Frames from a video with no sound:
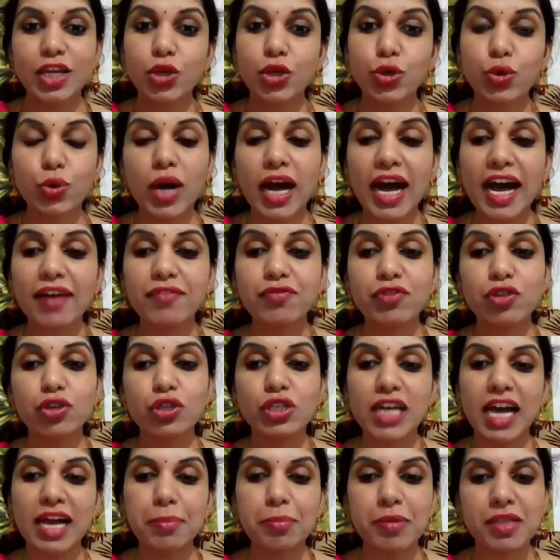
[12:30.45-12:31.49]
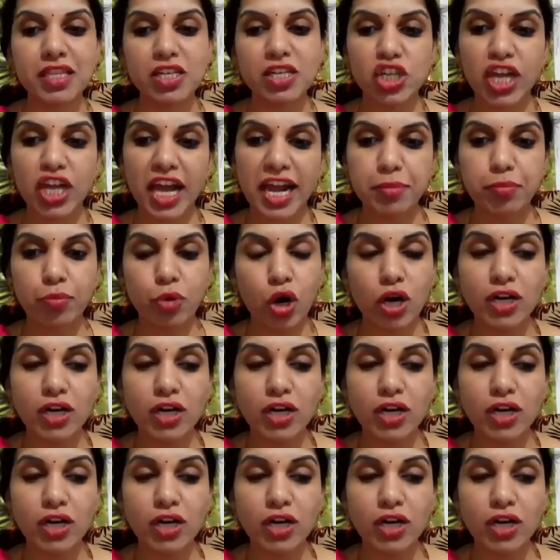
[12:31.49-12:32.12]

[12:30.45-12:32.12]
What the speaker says: You have to type in the chat